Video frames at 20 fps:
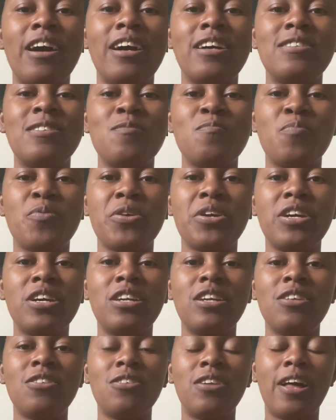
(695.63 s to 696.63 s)
bring
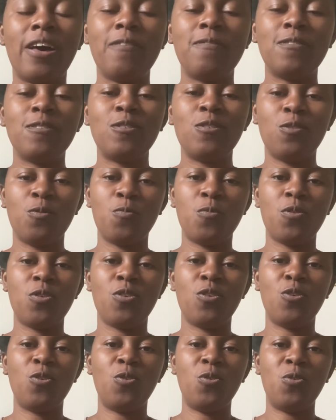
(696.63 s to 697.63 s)
another life into the
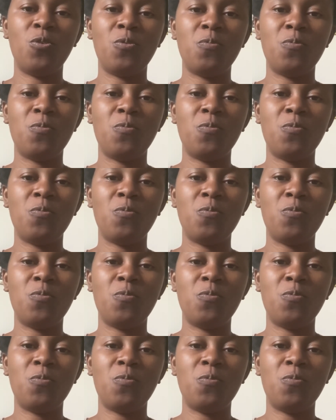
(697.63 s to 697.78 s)
world.